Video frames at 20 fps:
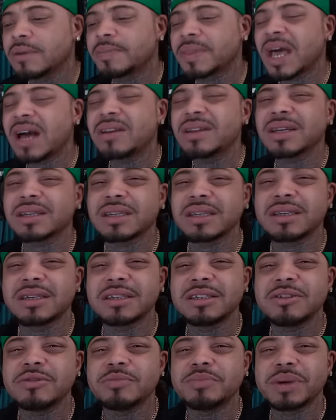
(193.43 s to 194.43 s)
um, how lucky
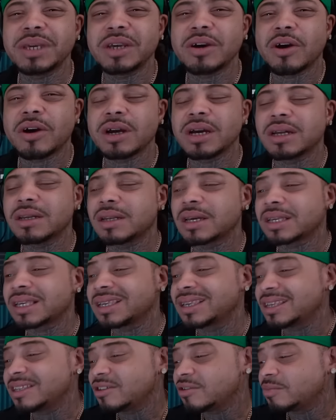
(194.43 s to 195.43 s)
can you be or unlucky
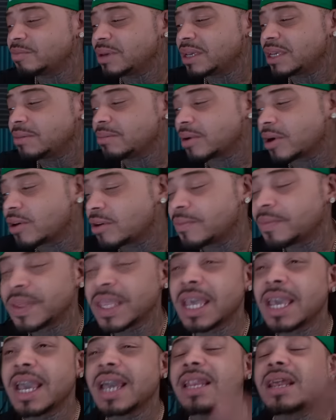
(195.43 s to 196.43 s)
can you be, bro?
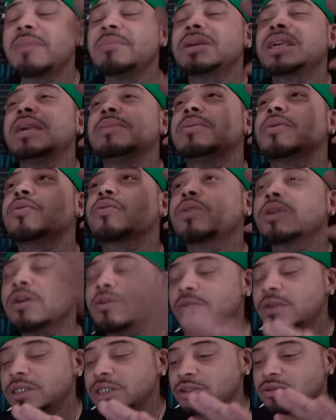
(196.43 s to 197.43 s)
And I'm gonna keep it real
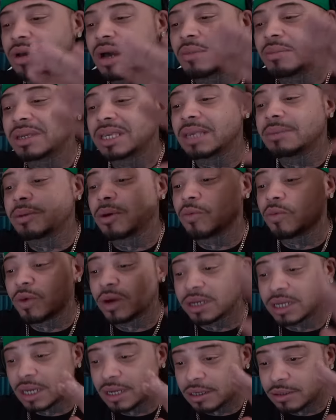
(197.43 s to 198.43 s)
with you. I'm gonna keep it
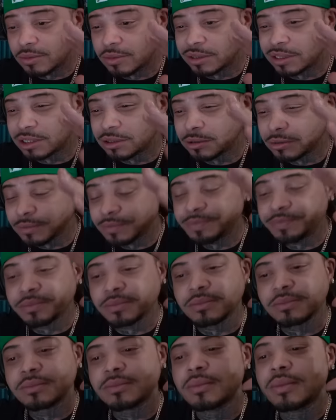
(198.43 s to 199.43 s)
100 with you.
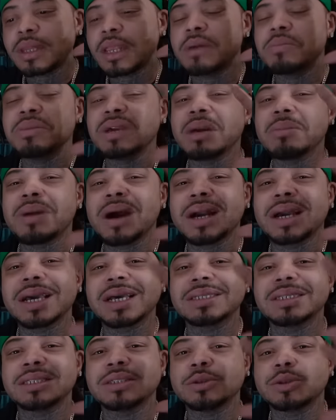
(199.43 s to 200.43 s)
Me and my
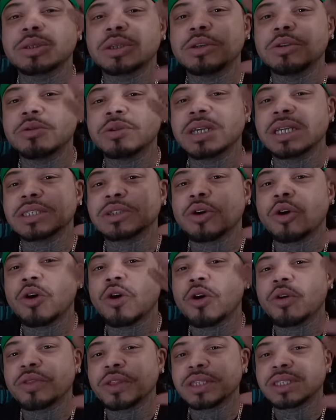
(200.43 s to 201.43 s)
cousins used to do this
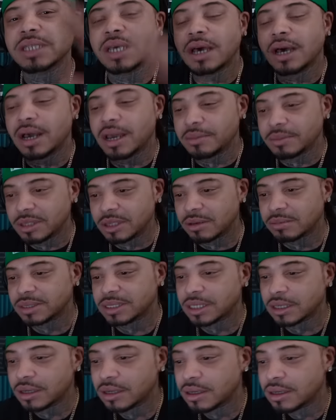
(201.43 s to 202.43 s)
all the time. You know what I'm
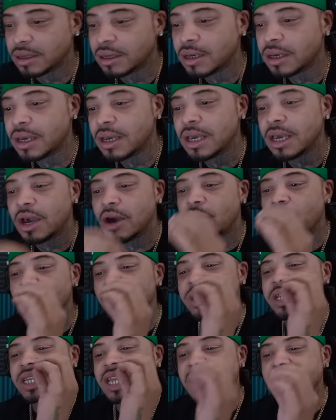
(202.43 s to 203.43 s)
saying?
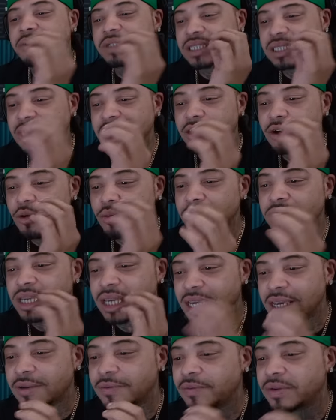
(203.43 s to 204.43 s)
We never seen who we
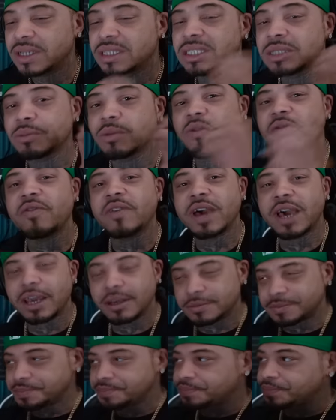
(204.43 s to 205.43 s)
hit for the simple fact